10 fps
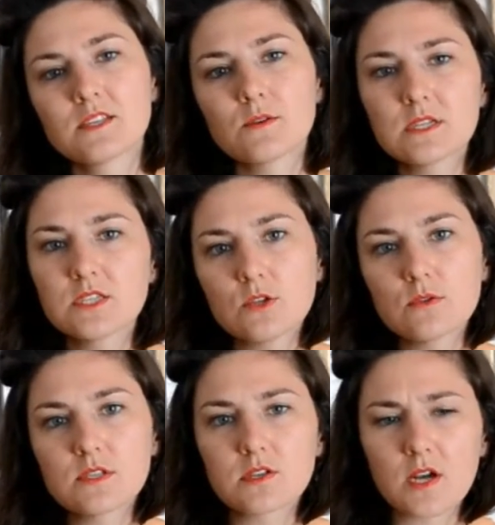So when
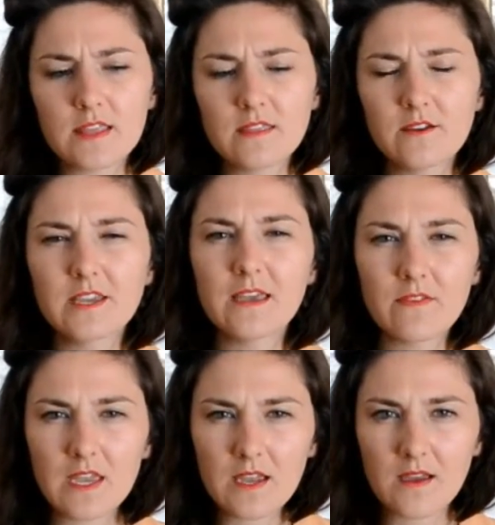2s look at their
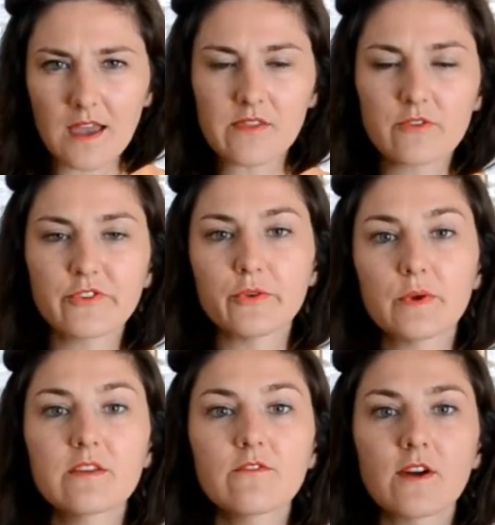giving and their
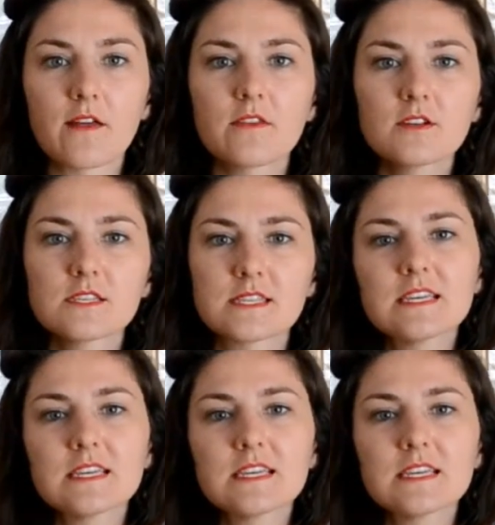doing for others,